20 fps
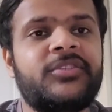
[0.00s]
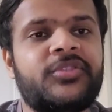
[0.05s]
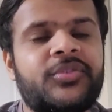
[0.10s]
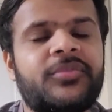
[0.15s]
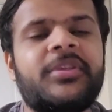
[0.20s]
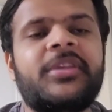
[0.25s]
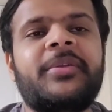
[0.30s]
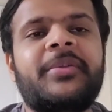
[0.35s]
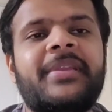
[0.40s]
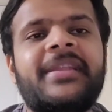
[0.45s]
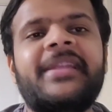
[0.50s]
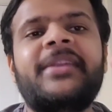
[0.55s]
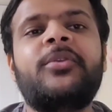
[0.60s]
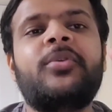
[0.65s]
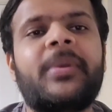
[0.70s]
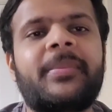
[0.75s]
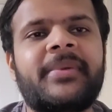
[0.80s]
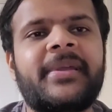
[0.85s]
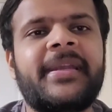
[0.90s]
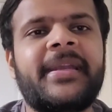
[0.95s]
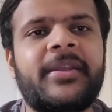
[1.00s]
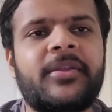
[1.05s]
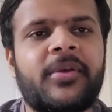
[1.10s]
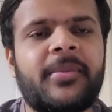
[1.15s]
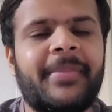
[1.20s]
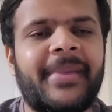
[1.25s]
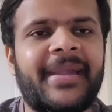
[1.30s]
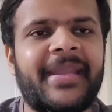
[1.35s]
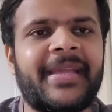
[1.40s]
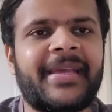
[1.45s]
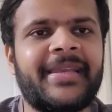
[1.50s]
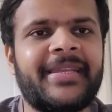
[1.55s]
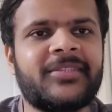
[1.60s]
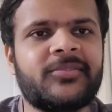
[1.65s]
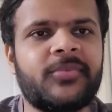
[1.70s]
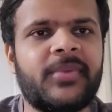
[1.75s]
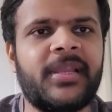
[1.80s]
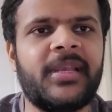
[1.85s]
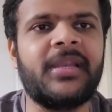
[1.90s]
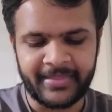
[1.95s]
so you need to upgrade your medical as well.